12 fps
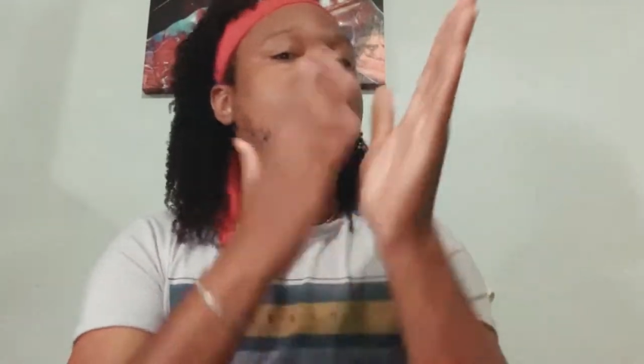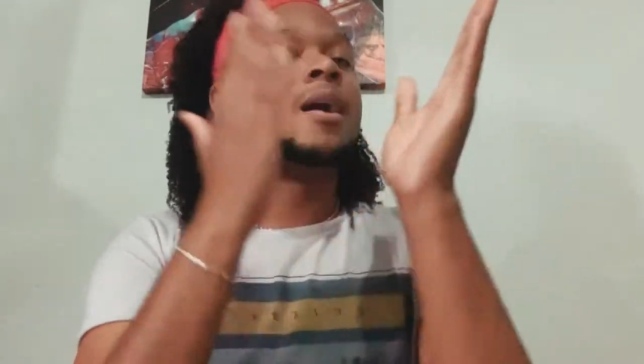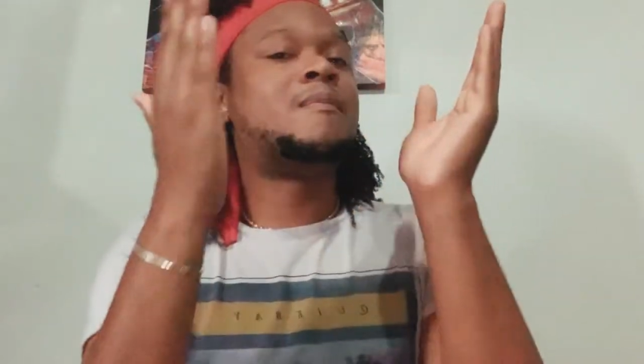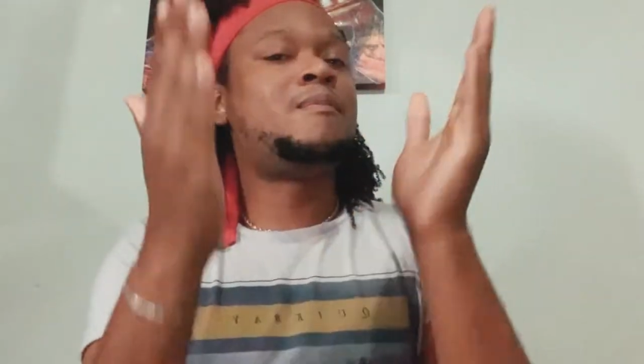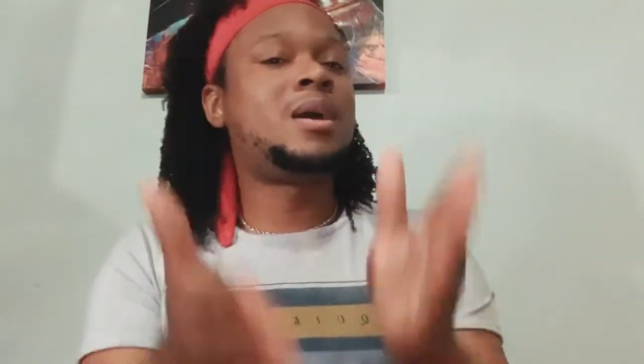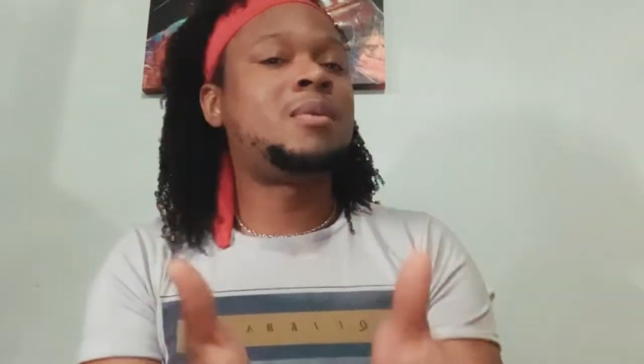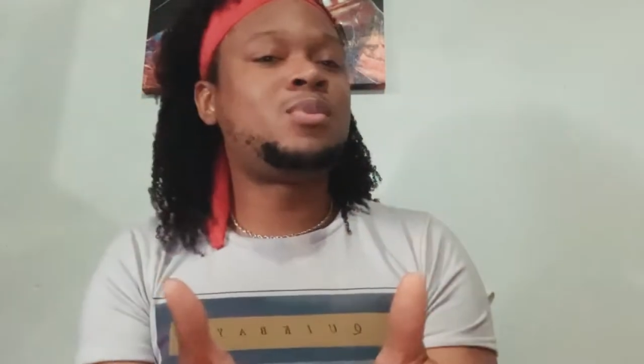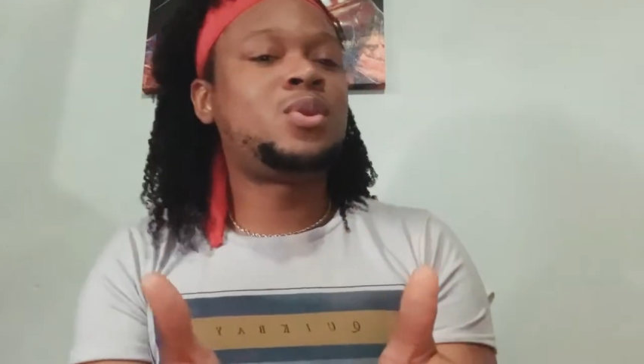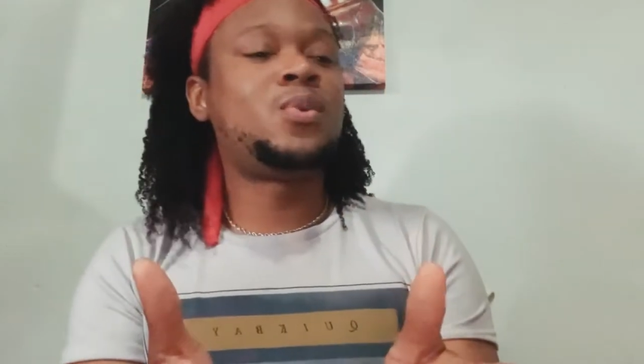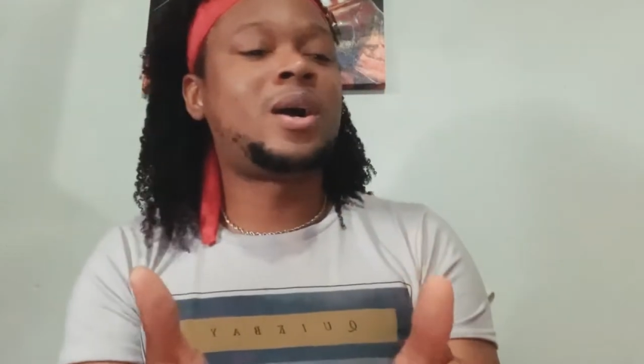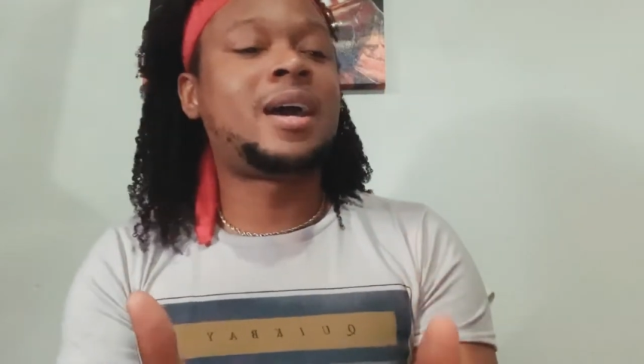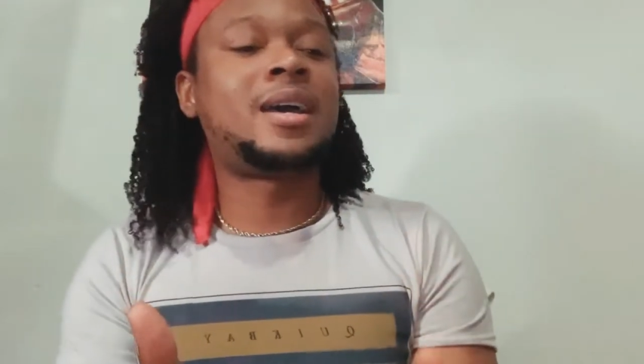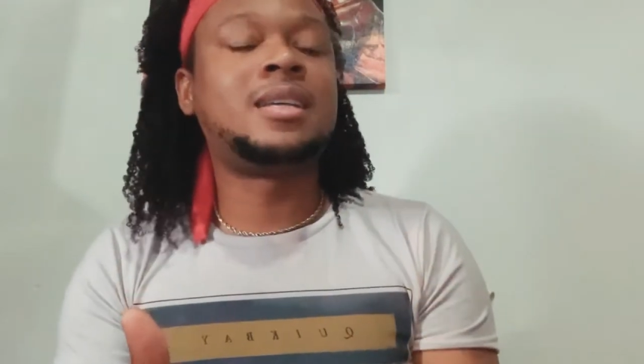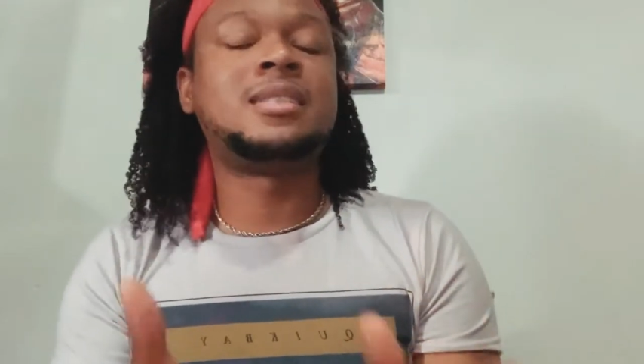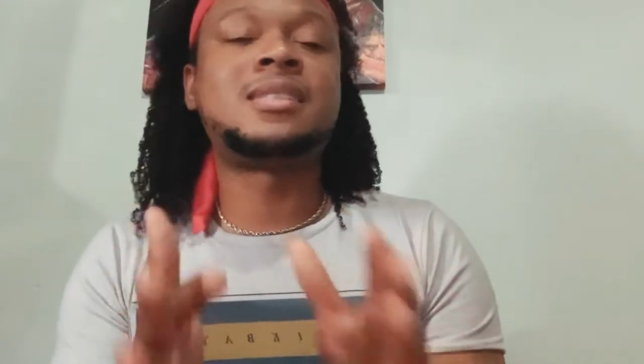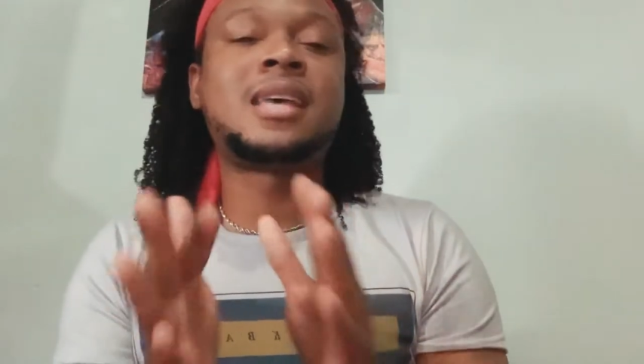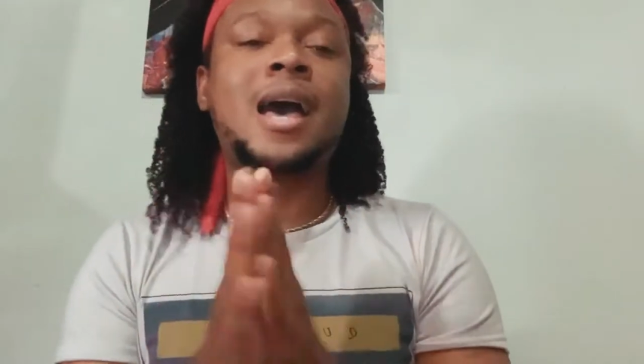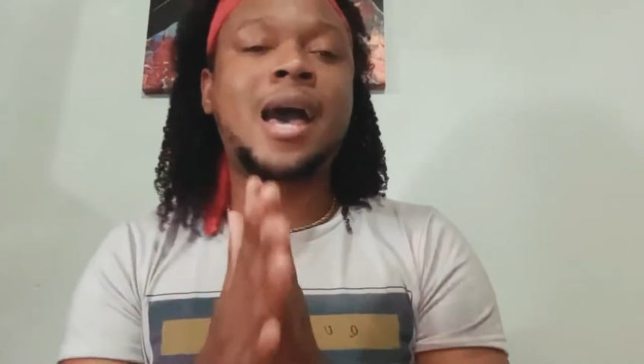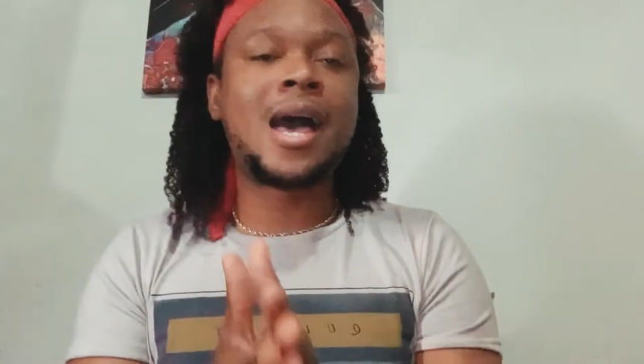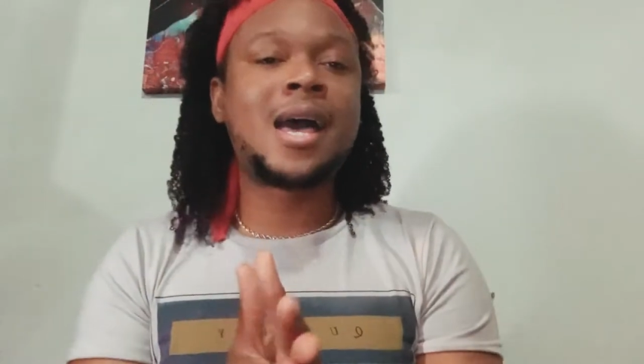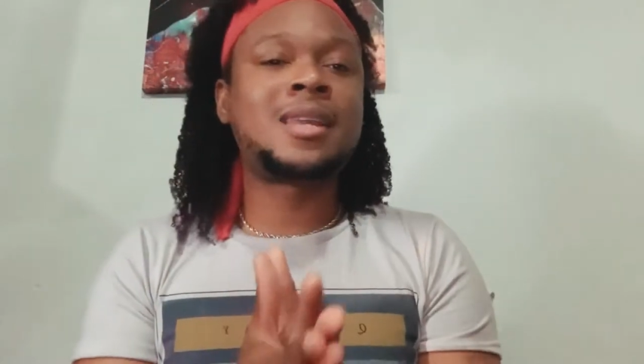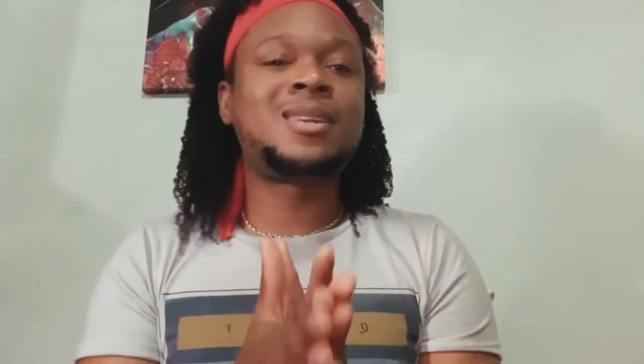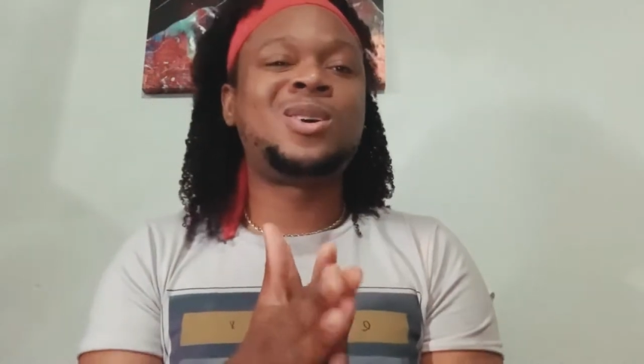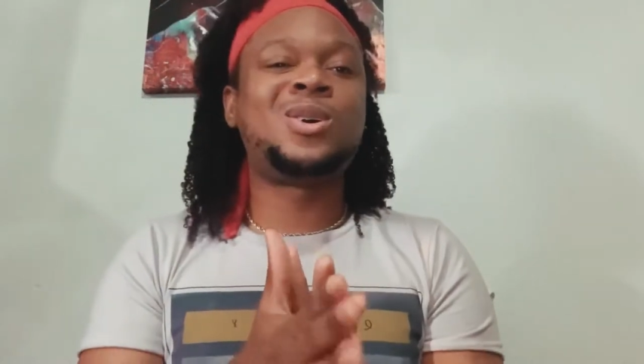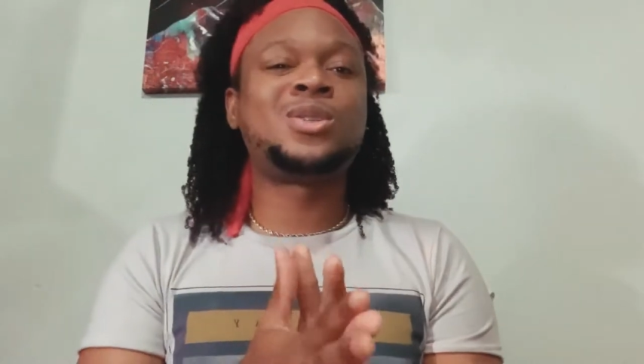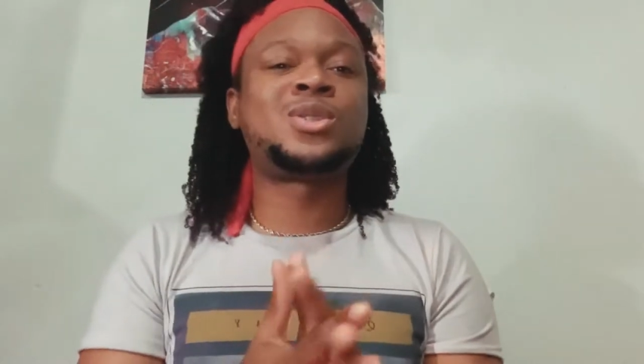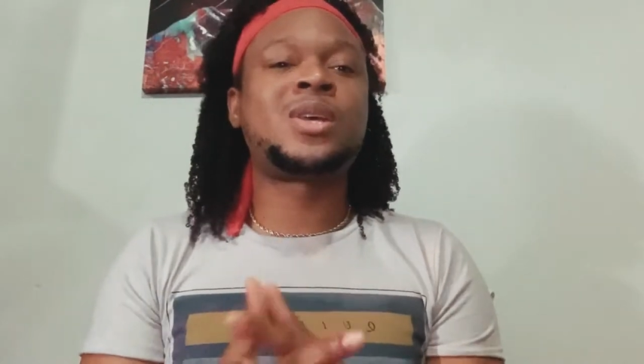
memory wise, and also